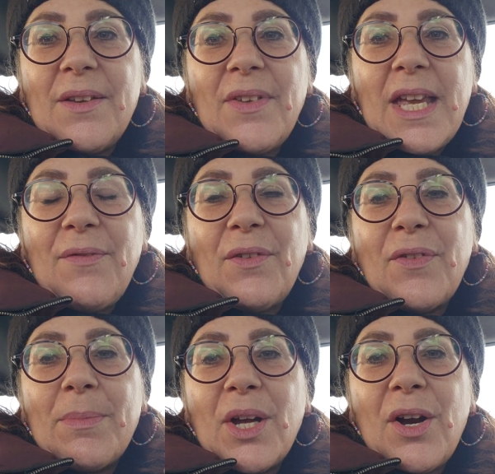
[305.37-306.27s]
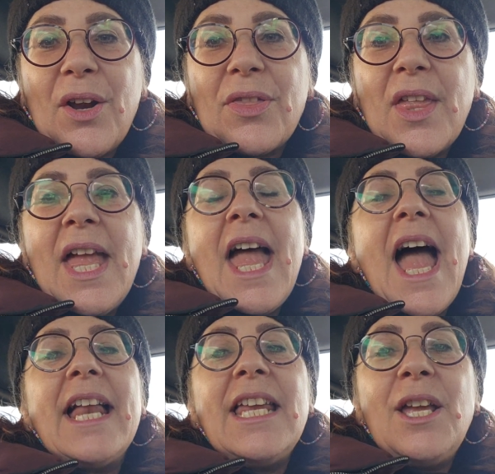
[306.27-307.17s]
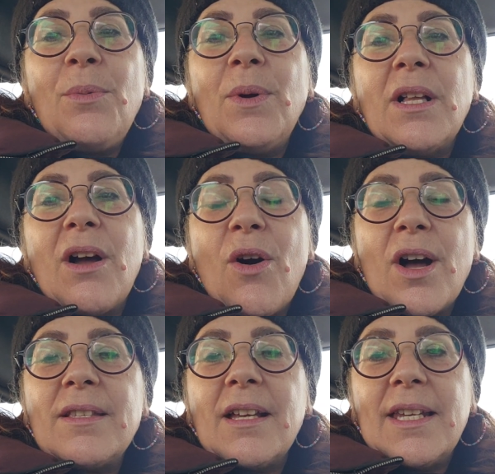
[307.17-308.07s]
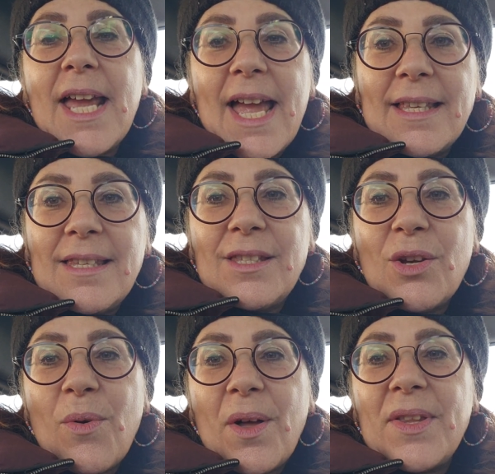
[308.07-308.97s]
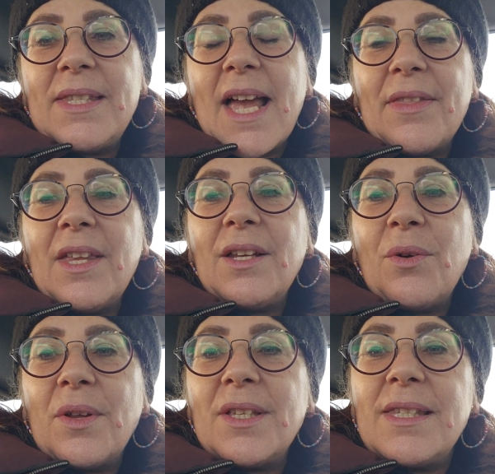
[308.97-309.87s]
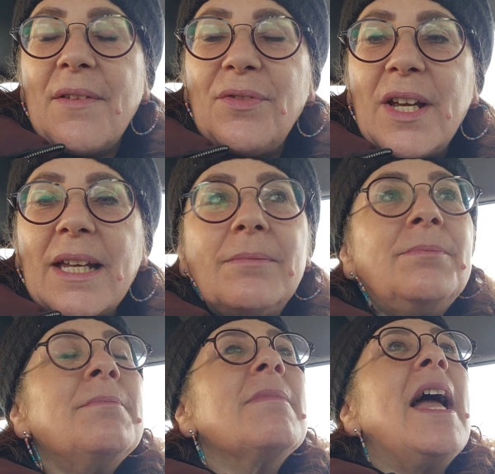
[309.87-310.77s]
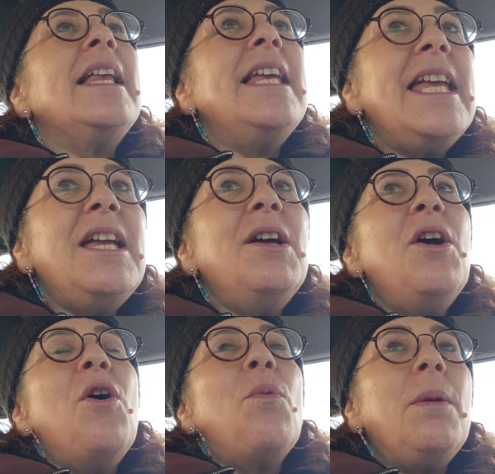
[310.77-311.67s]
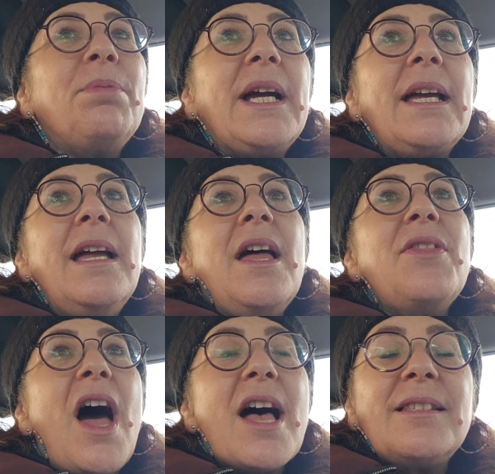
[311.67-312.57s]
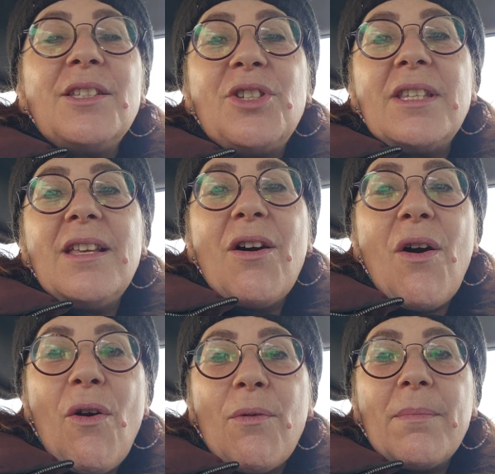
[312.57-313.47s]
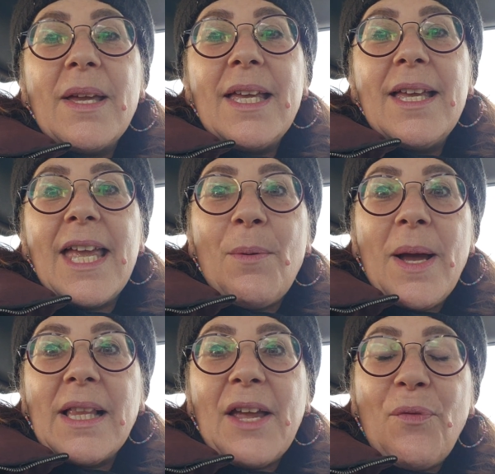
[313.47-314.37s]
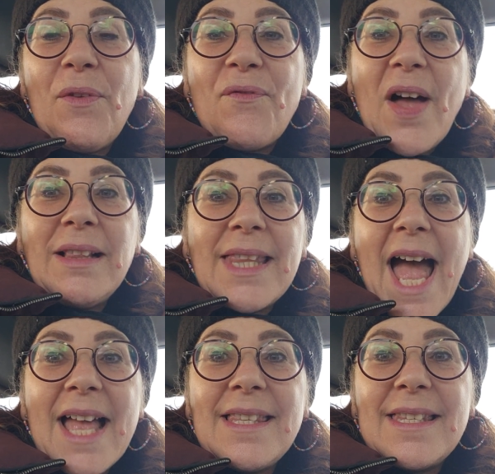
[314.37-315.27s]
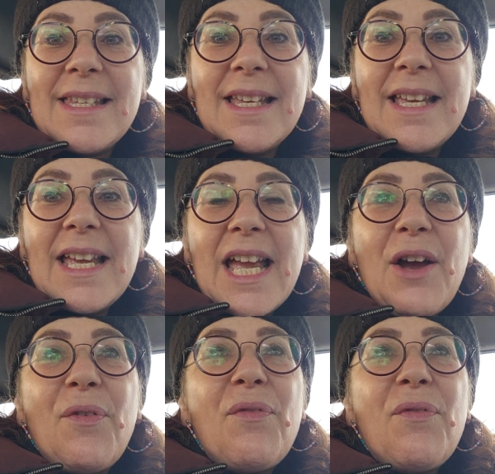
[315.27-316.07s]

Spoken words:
of evil from the earth. And he will cause an end to all the death and all the suffering. And he will bring the hostages home. He will. If we felt that, it